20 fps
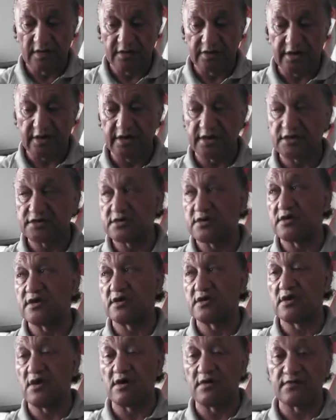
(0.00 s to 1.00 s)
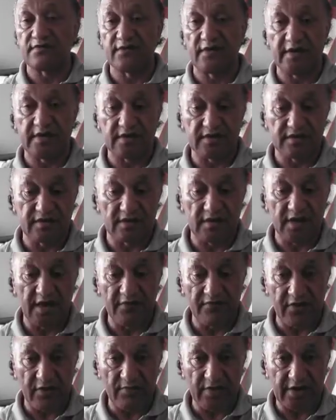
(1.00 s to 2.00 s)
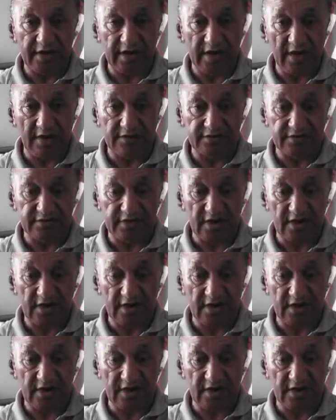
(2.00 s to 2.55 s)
then it's going to conflict everybody else,